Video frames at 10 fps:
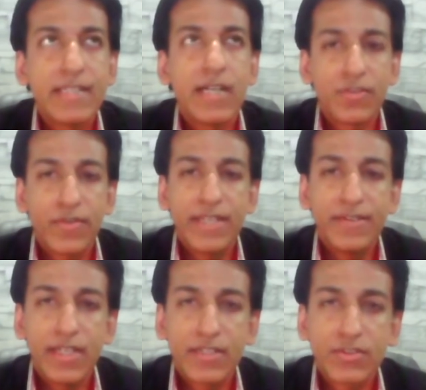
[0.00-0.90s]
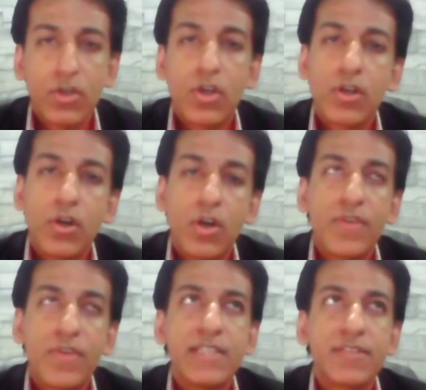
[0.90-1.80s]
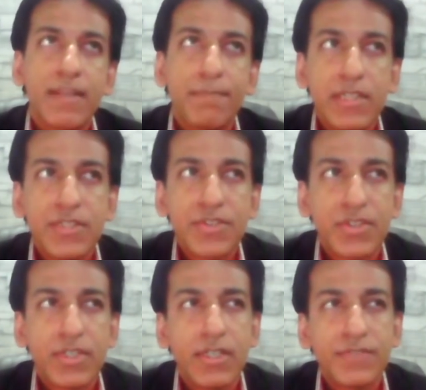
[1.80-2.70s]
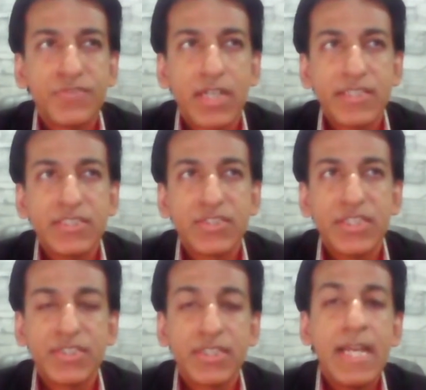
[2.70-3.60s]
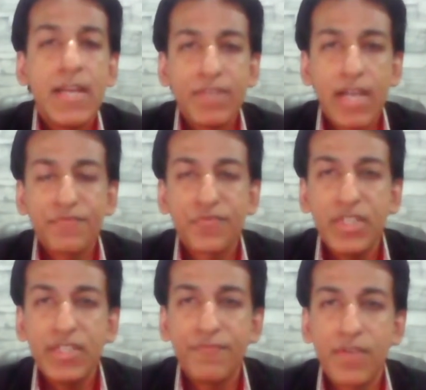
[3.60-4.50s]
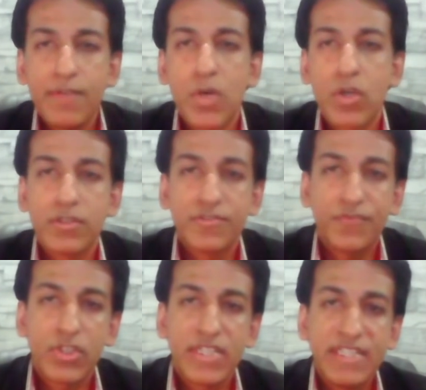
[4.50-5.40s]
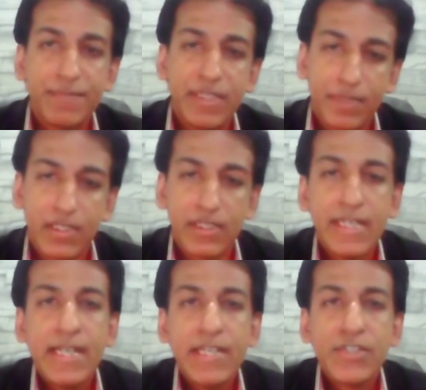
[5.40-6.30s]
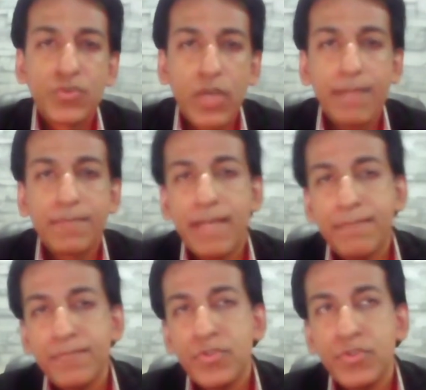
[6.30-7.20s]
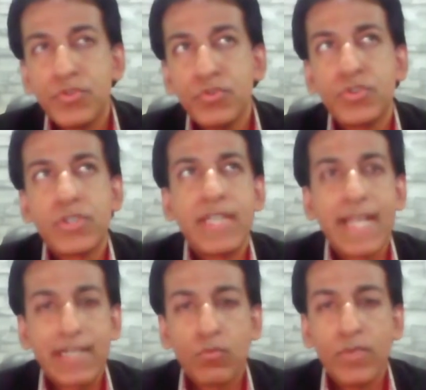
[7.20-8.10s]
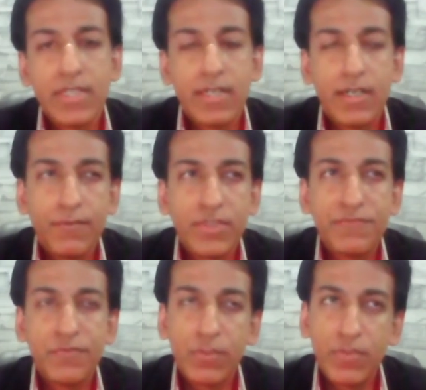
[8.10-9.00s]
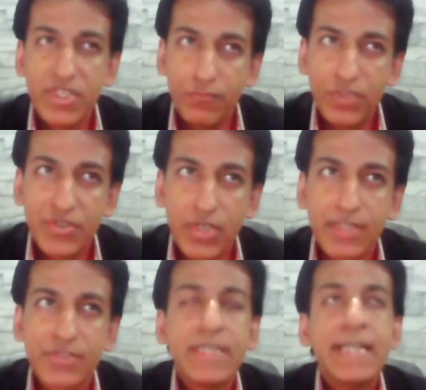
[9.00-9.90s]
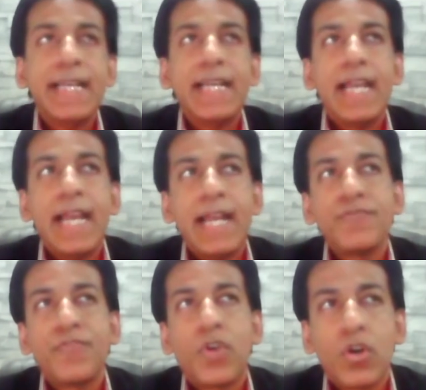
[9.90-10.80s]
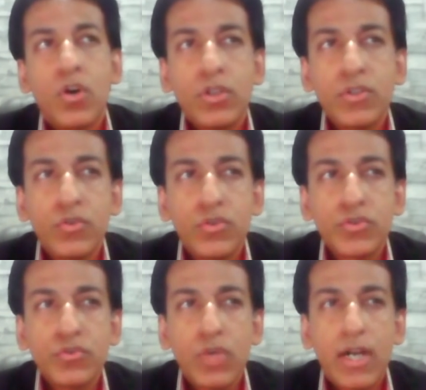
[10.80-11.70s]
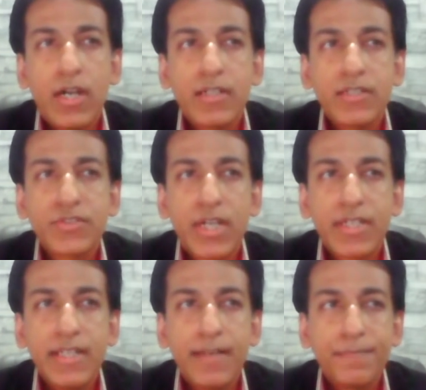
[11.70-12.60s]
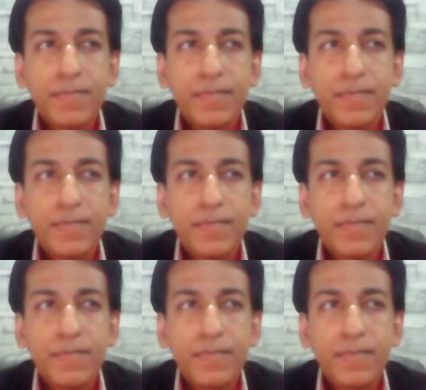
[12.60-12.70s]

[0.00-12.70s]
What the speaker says: other areas, or already established charging station. We have three different models for these people to help them to connect with the recharge. And for all those who are starting up,